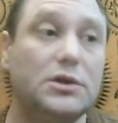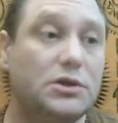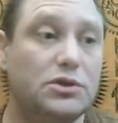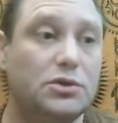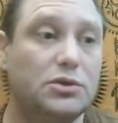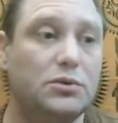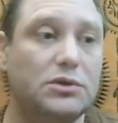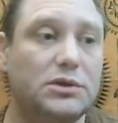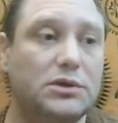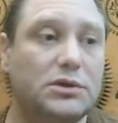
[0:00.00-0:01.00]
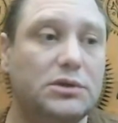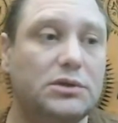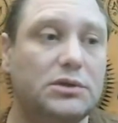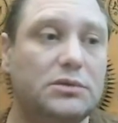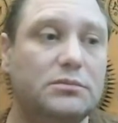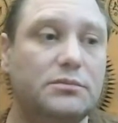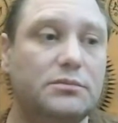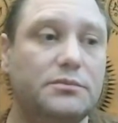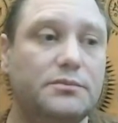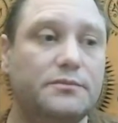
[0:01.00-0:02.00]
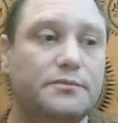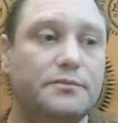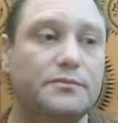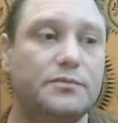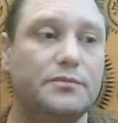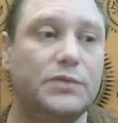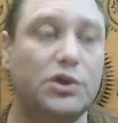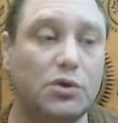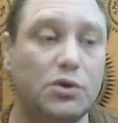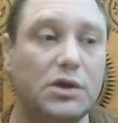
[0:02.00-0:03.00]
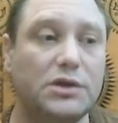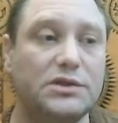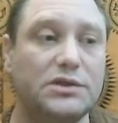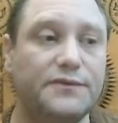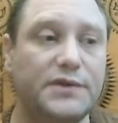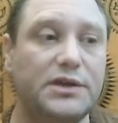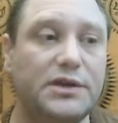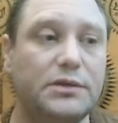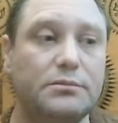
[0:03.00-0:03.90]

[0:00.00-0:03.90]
So yoga, it's a very